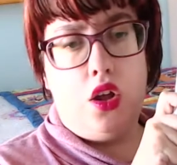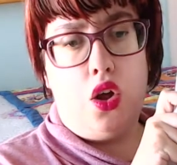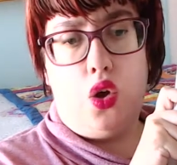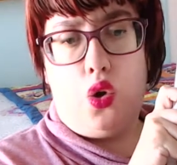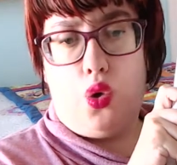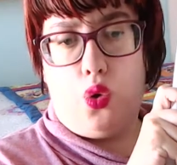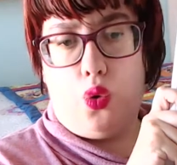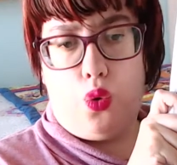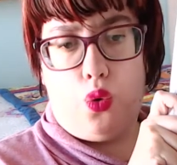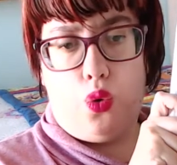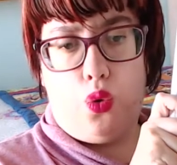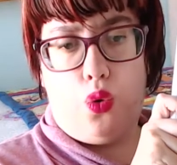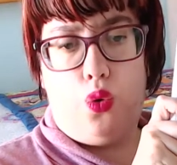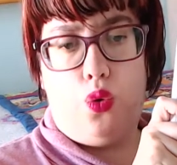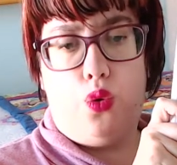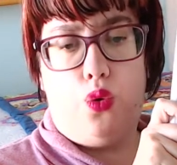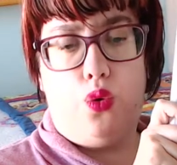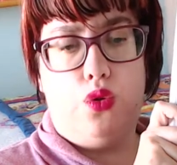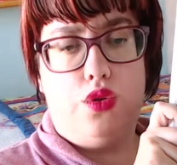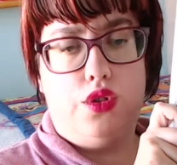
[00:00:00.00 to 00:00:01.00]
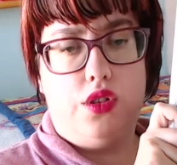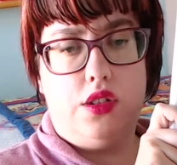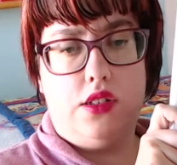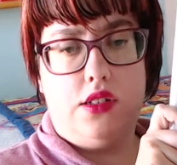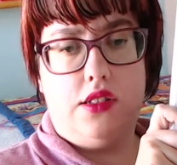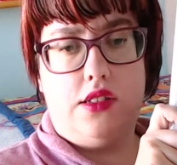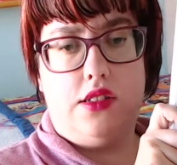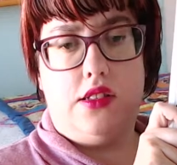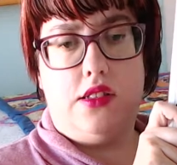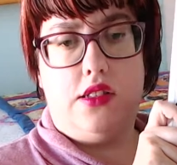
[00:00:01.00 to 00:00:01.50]
whose
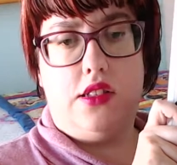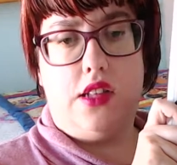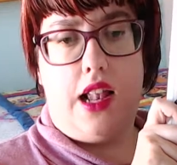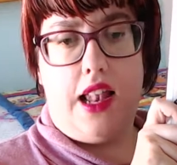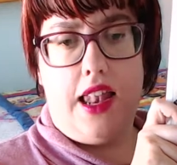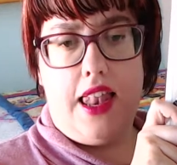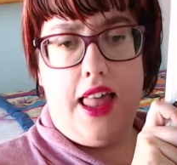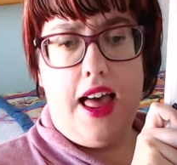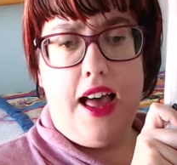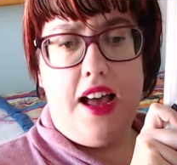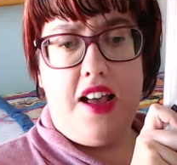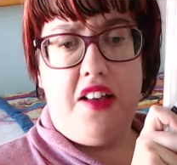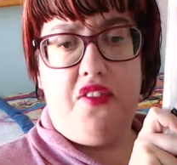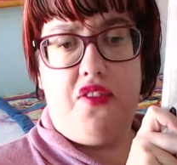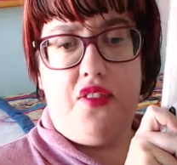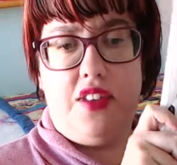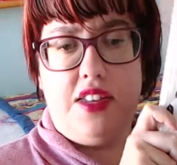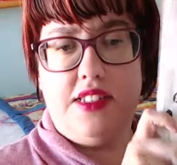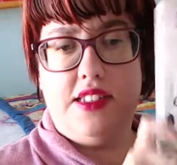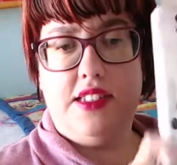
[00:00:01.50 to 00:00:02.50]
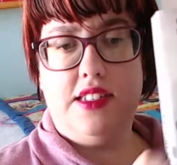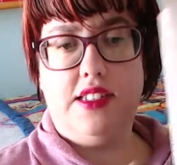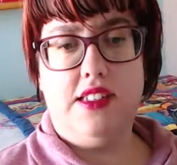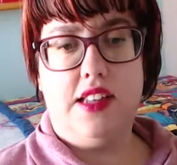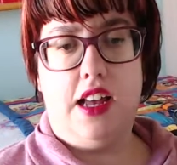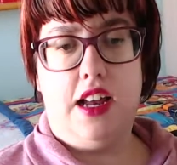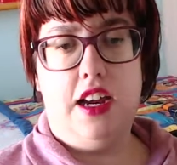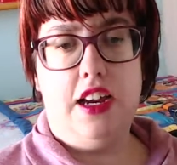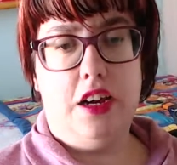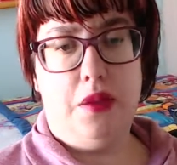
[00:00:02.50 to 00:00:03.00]
life is
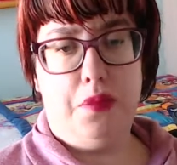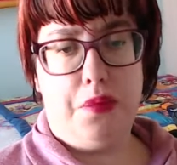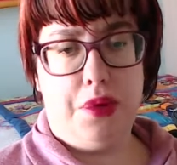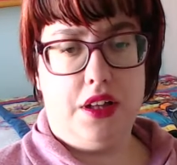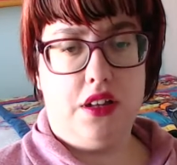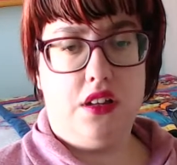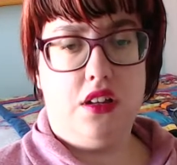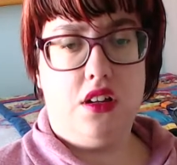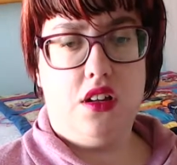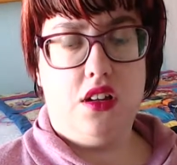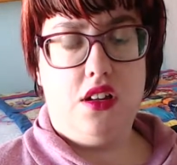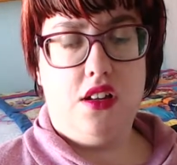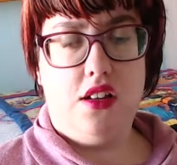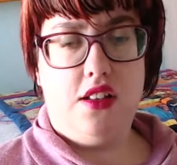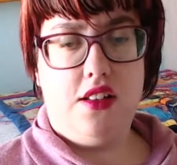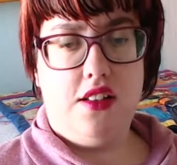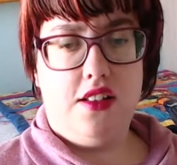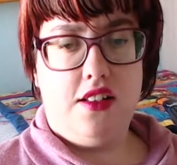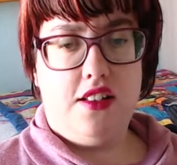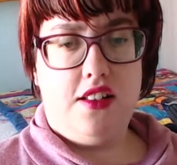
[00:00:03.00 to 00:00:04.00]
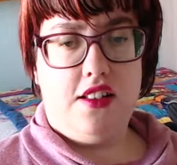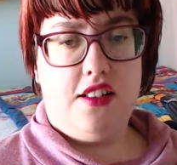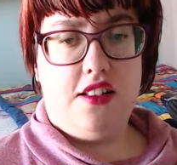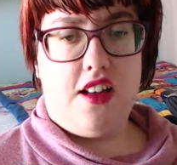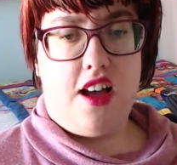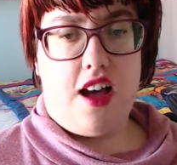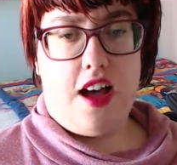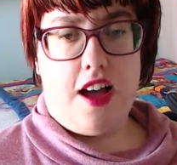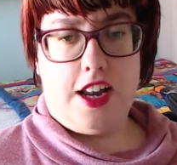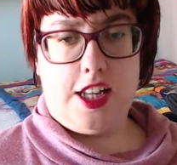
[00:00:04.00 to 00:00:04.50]
a little bit
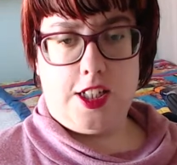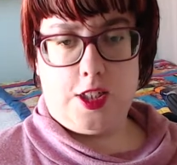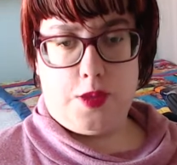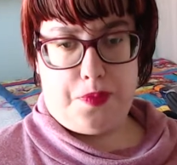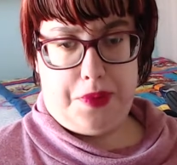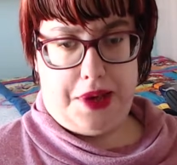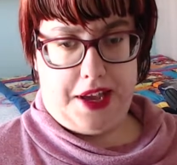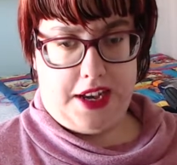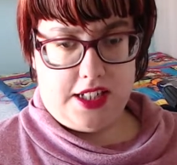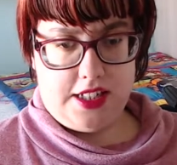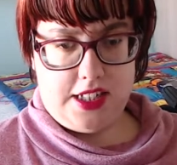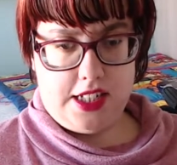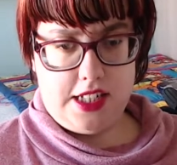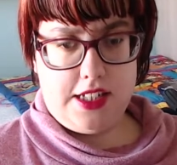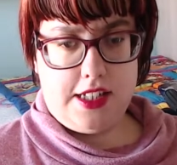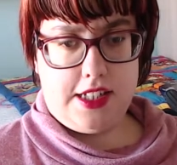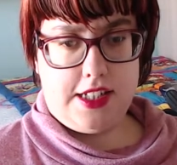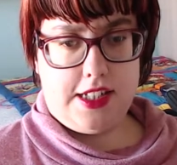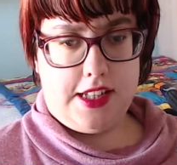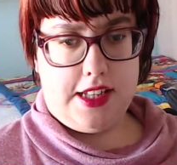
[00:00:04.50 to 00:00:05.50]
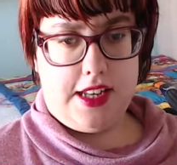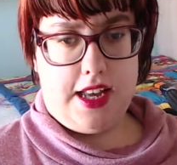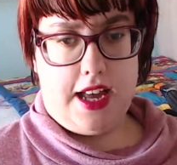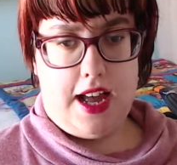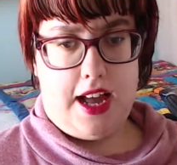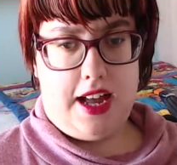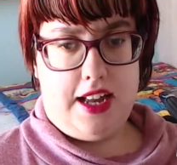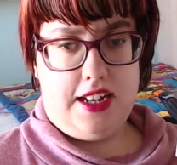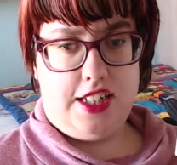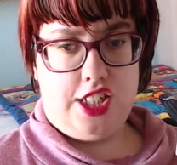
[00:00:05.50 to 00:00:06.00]
unexpected,
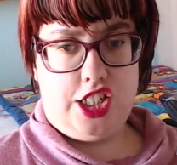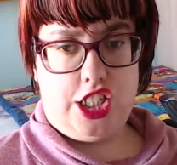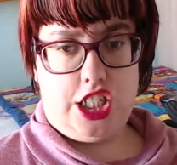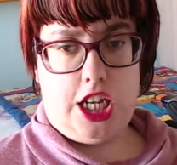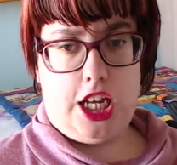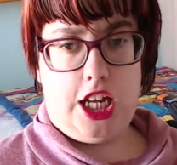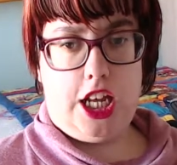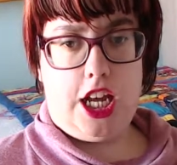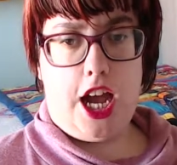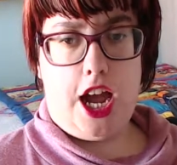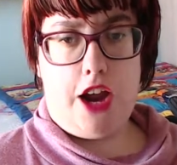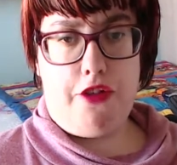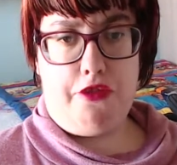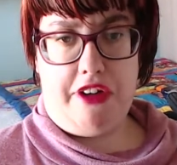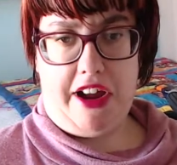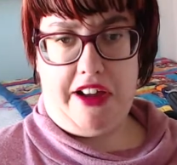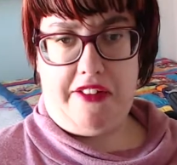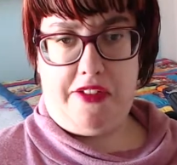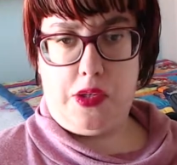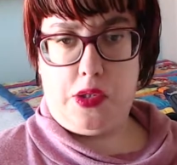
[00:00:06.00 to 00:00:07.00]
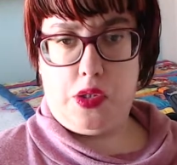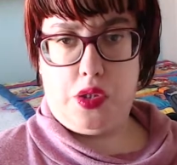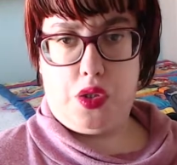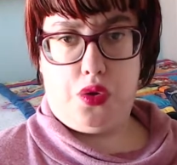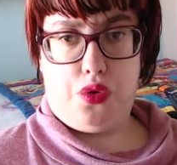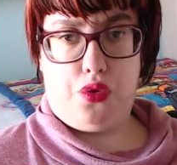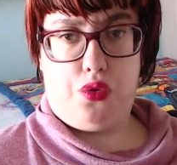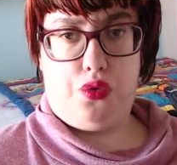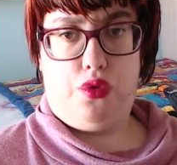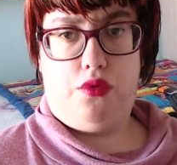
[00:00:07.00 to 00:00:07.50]
and she arrives
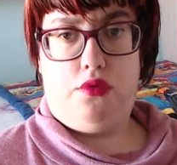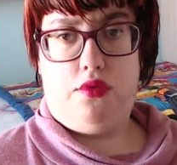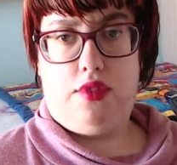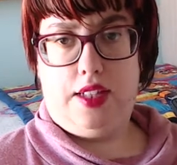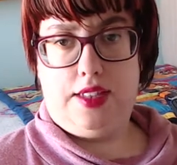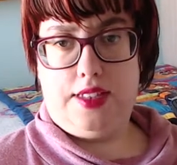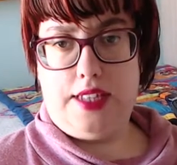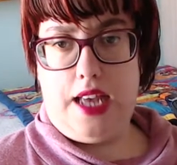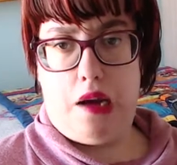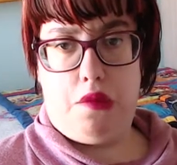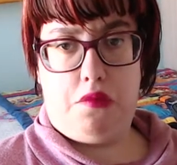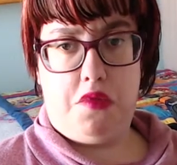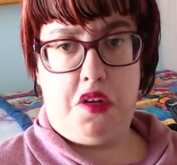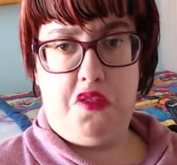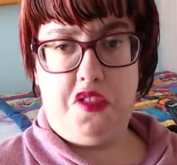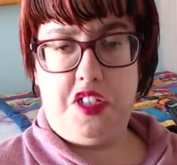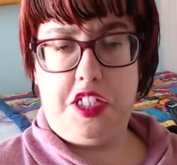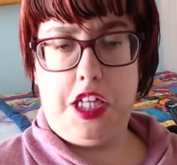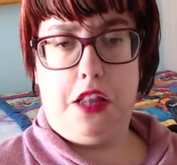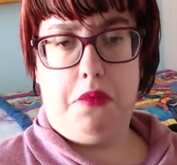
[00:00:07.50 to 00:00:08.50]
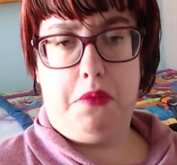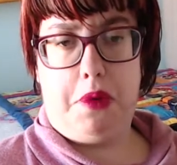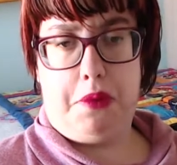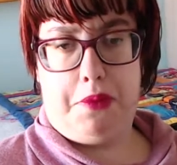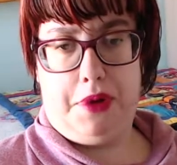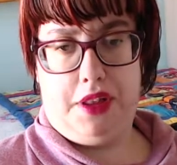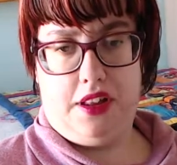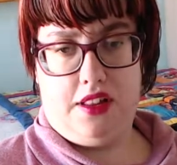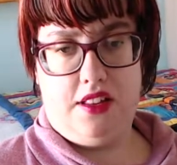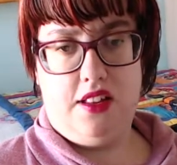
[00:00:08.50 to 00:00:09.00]
to the town of
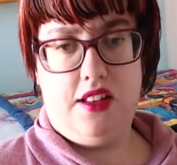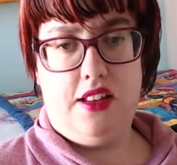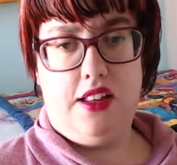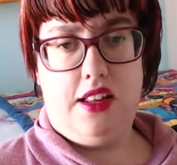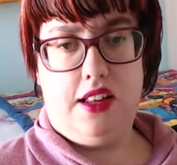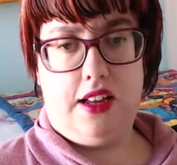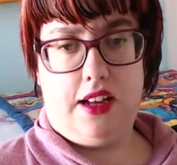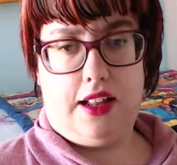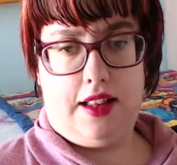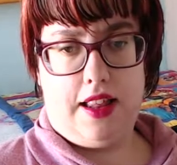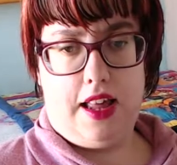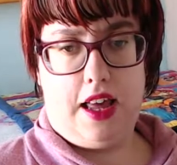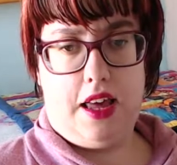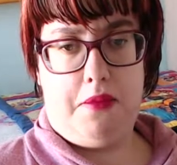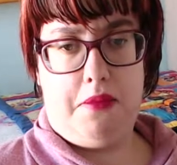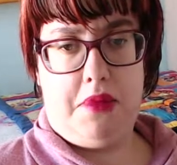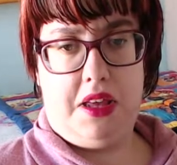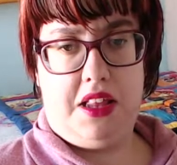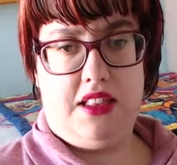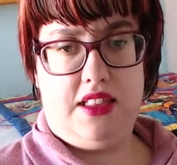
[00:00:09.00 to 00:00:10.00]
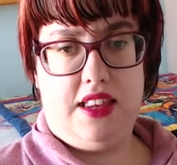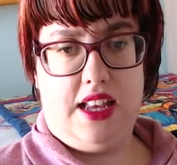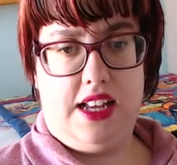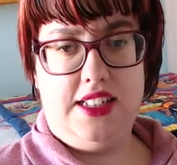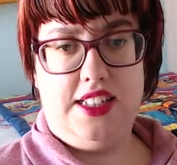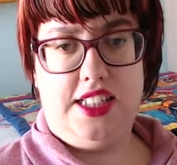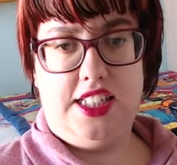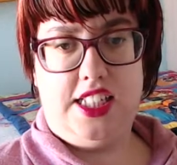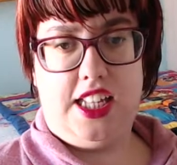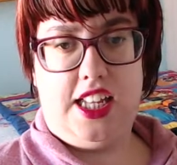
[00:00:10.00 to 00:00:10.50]
Silverville claiming that
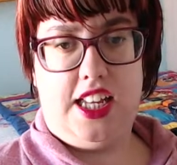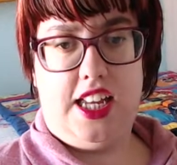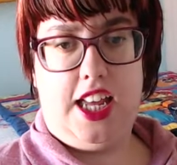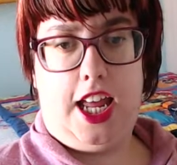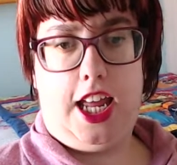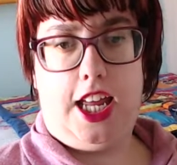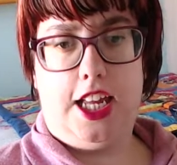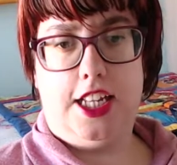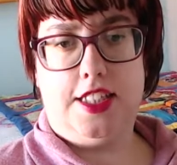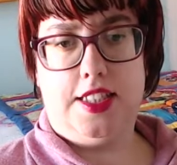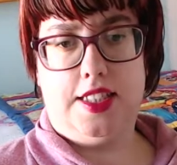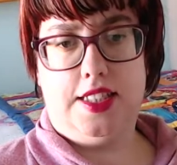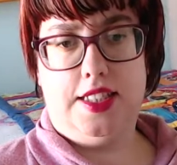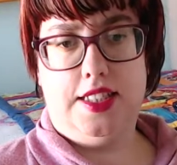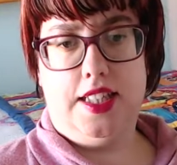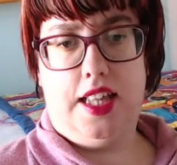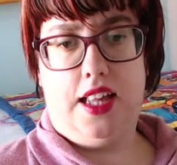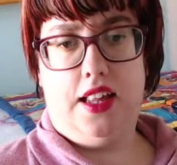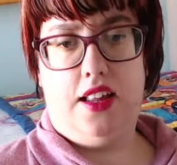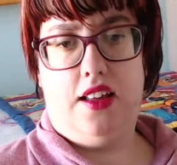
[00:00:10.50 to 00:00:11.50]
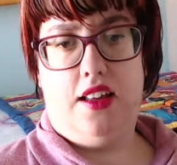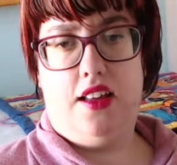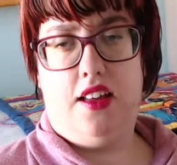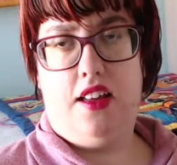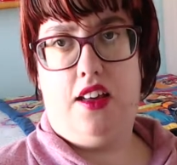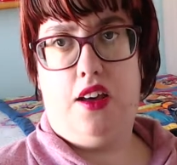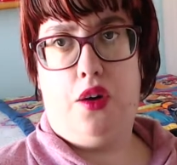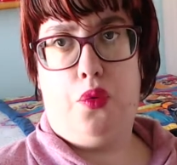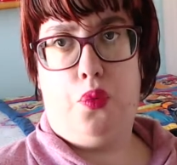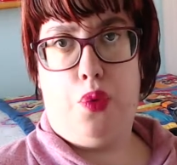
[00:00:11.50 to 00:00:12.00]
she is
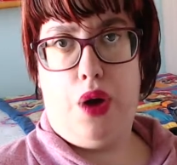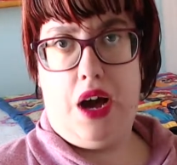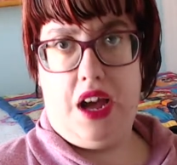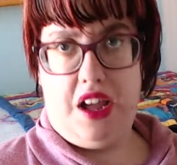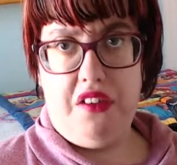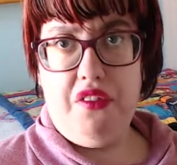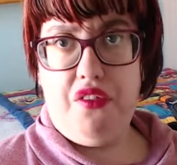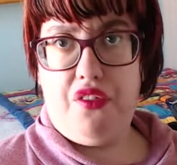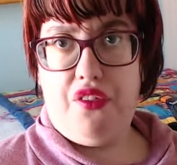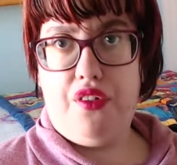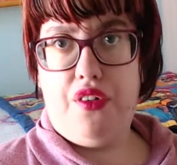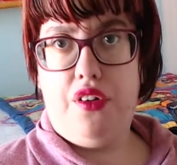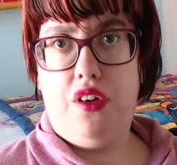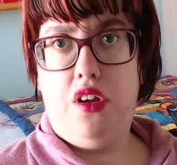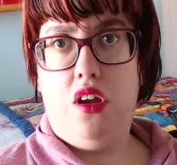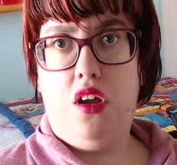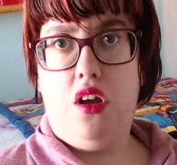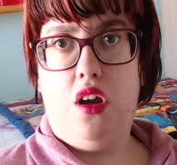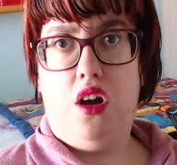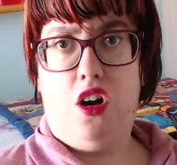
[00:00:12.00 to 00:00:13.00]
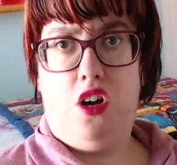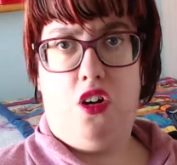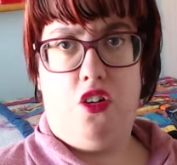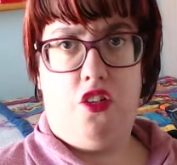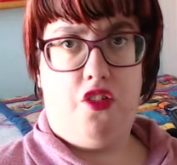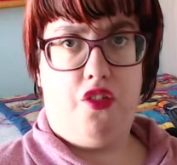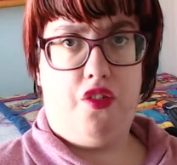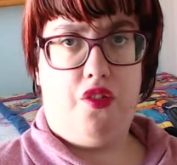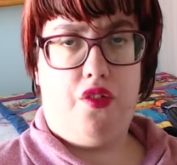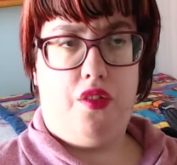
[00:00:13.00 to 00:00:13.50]
the wife
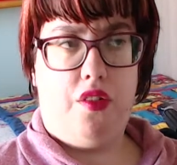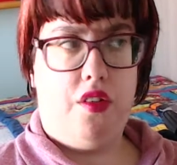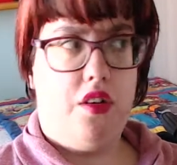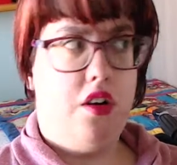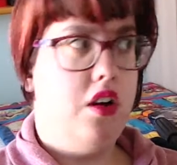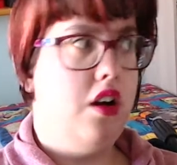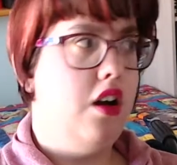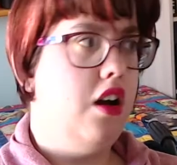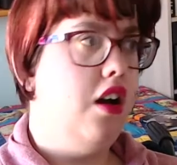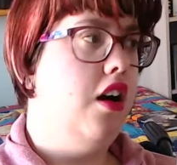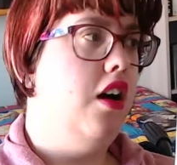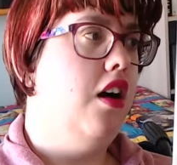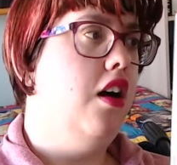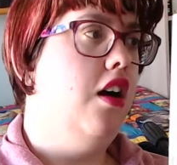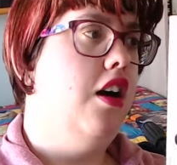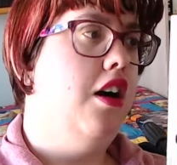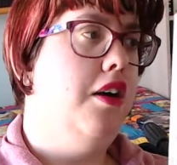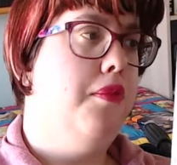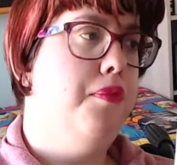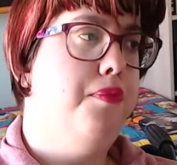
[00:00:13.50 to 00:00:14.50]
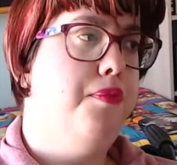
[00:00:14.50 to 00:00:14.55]
of a